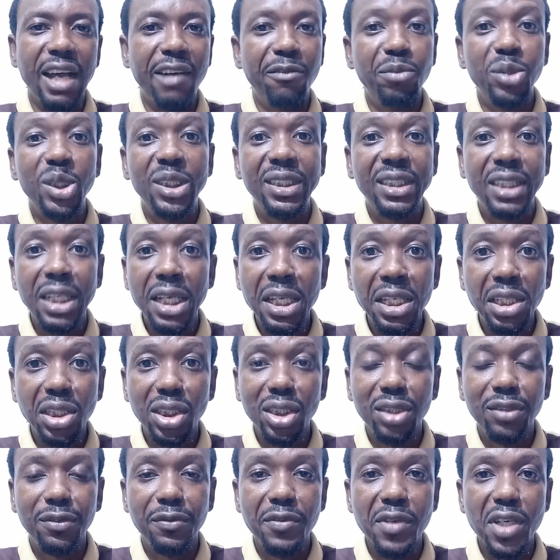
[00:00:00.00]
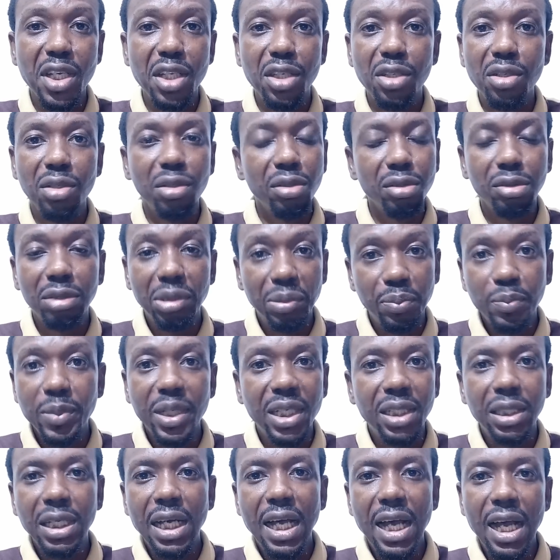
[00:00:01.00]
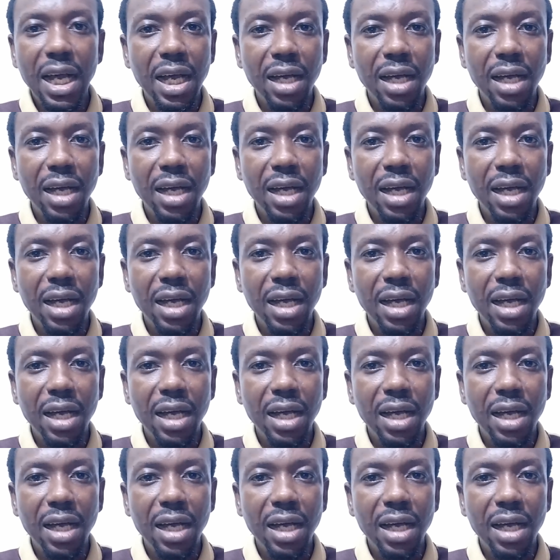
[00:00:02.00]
I've seen his videos, but